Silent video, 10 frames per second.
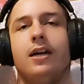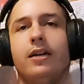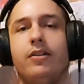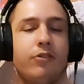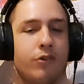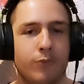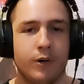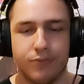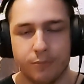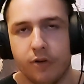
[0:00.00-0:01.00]
Uh, this is a new
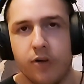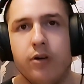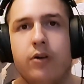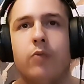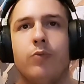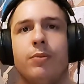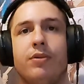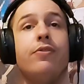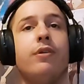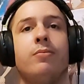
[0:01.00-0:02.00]
one from the One
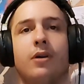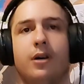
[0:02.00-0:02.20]
Piece film